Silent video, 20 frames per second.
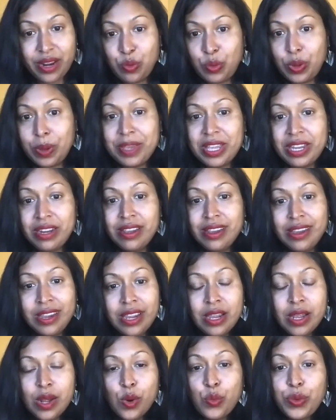Women,
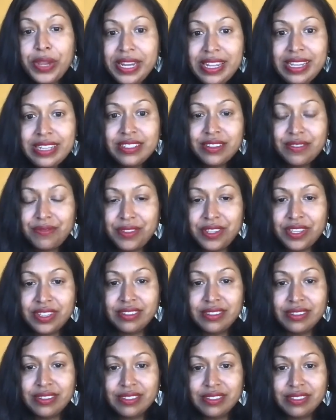we need to
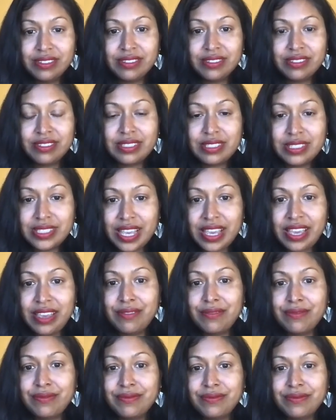feel
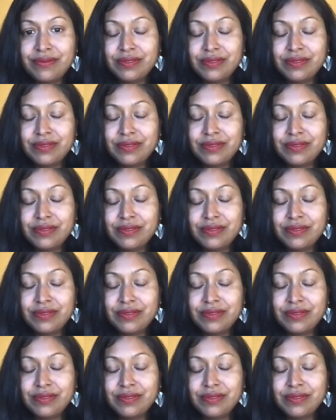safe,